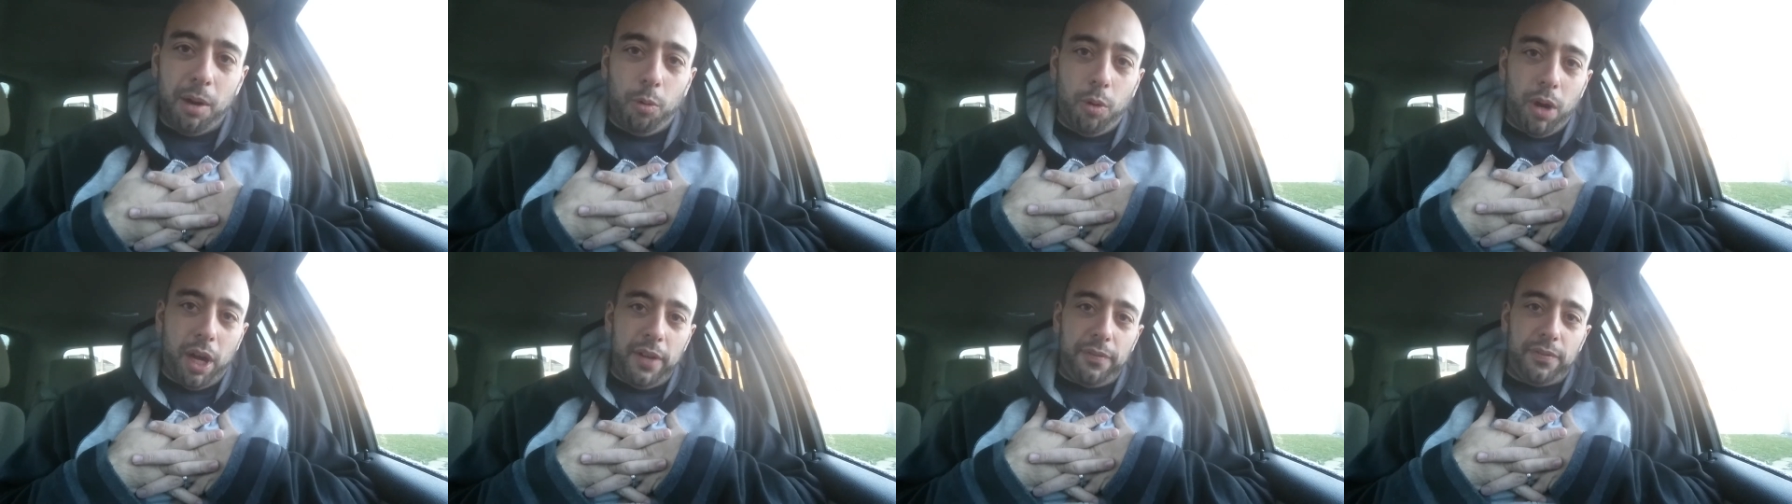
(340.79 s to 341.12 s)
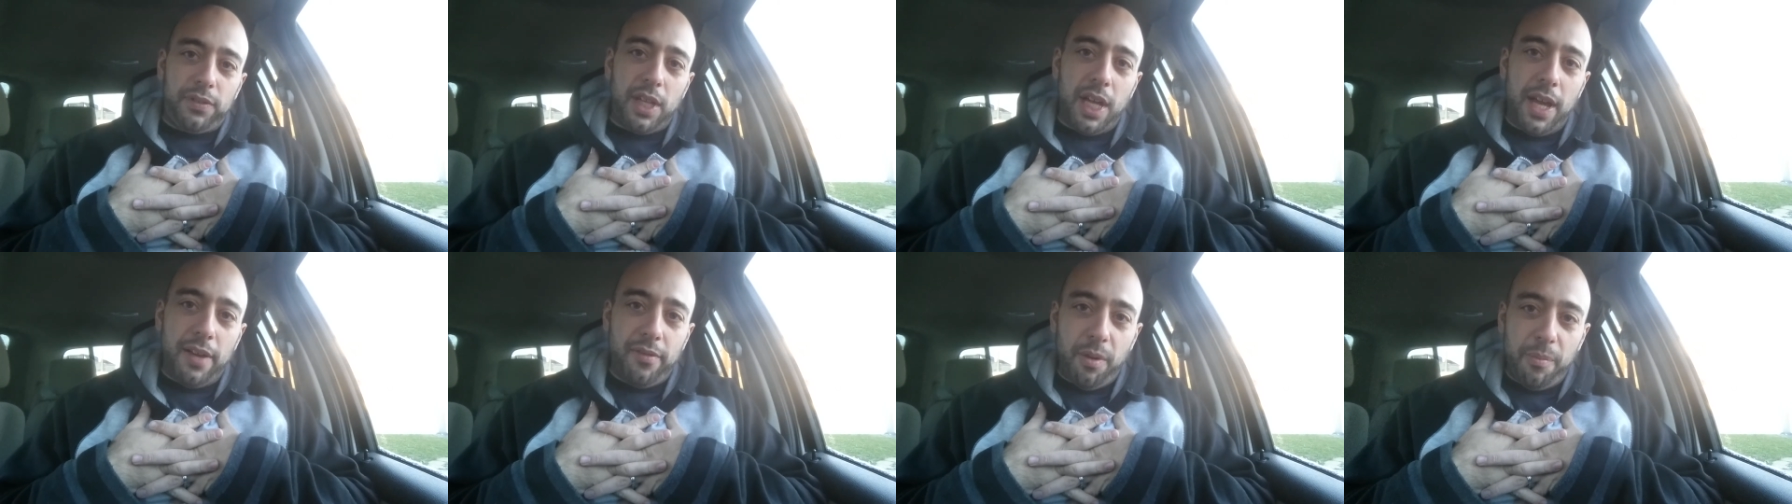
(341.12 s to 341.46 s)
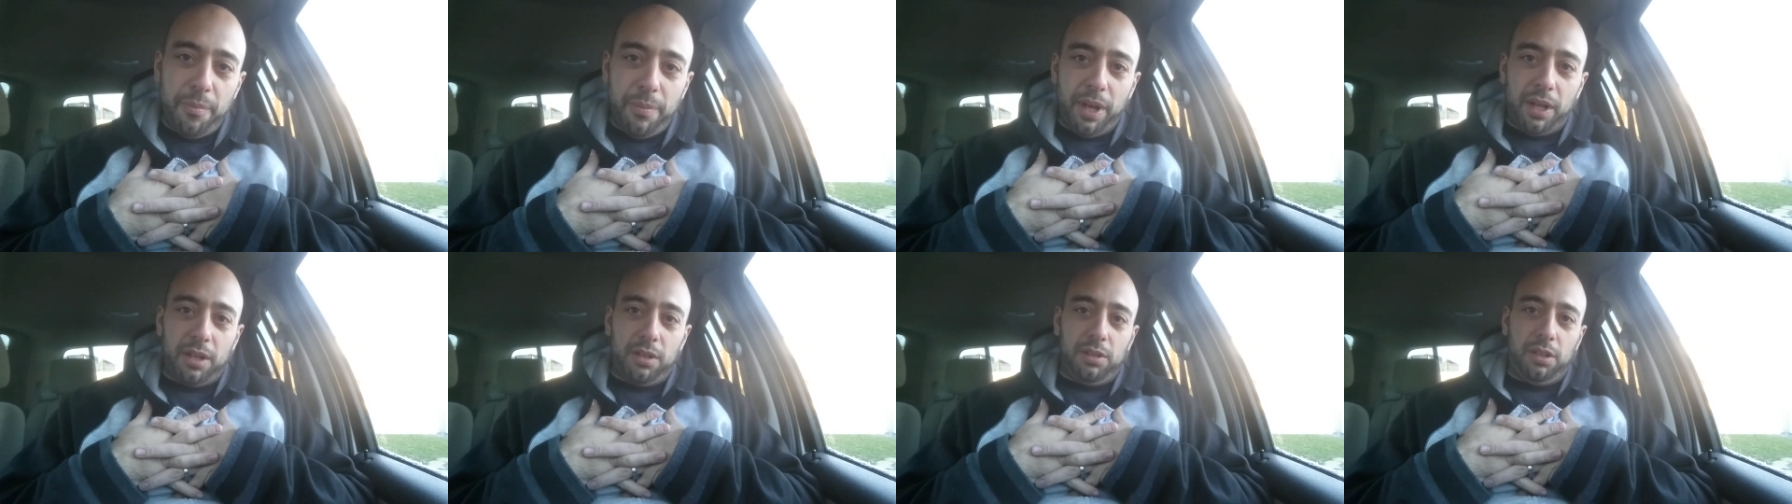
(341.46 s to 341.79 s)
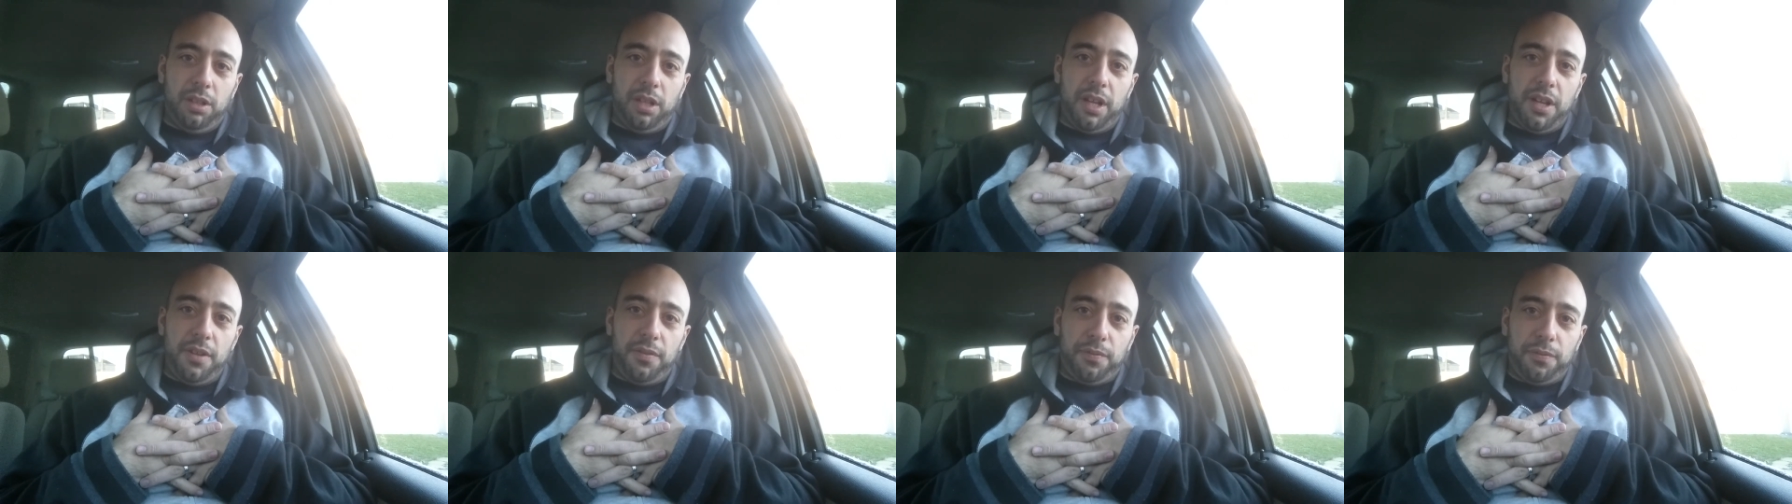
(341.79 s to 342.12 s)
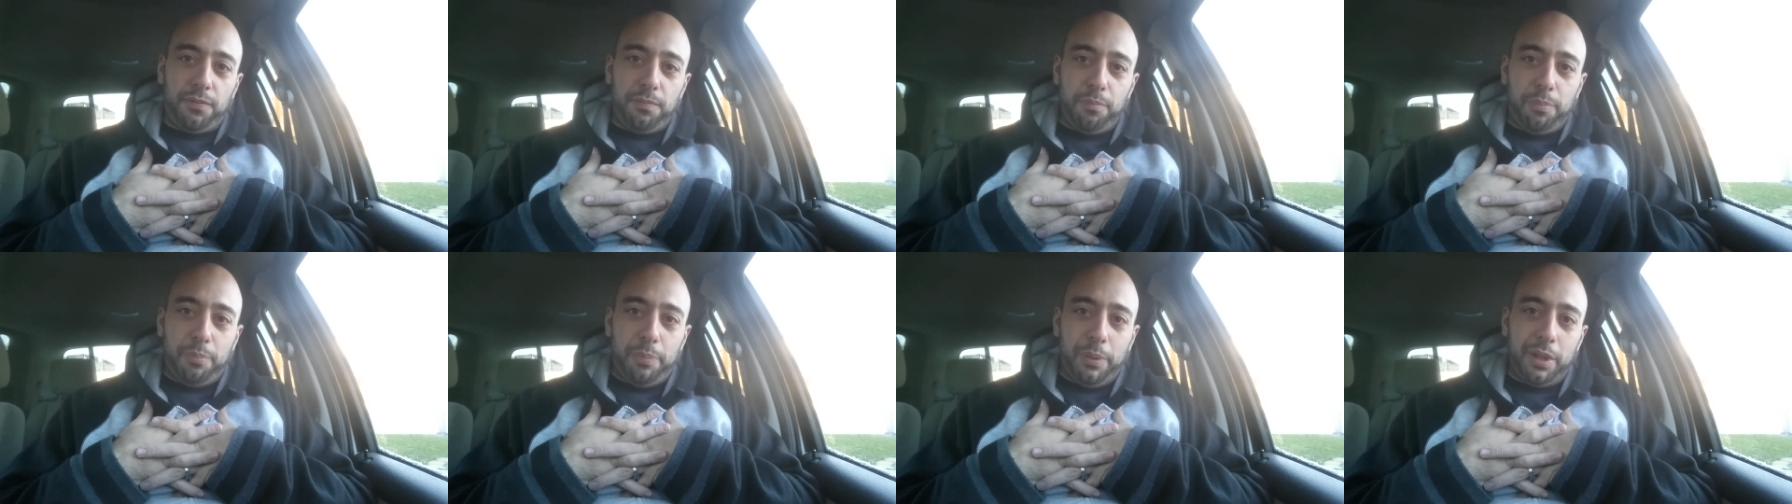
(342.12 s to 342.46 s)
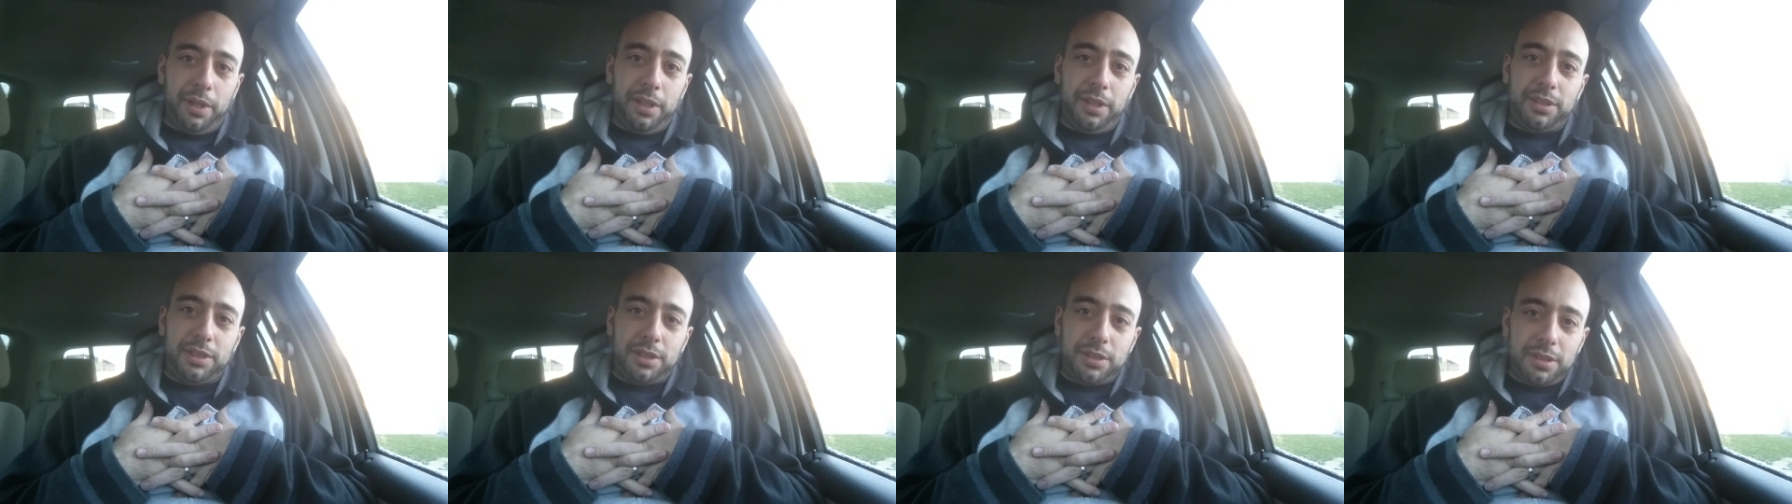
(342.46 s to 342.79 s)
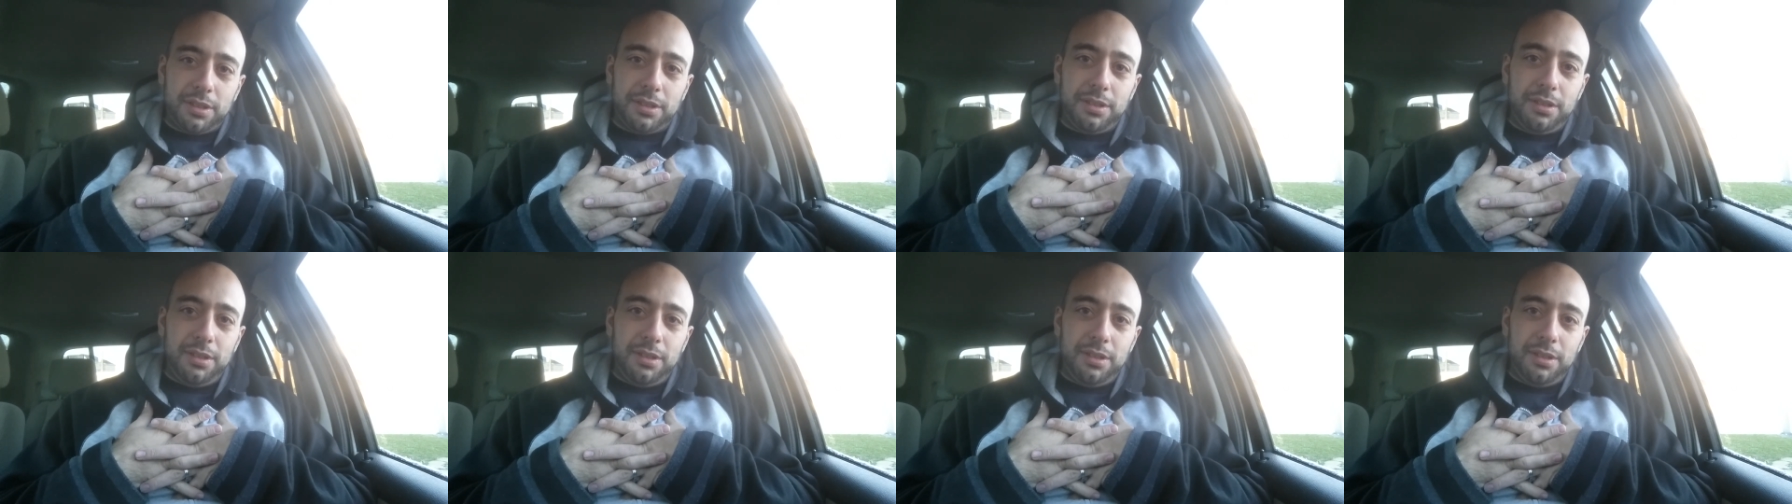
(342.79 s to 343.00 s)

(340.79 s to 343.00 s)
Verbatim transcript: wife to have a better life. But it's,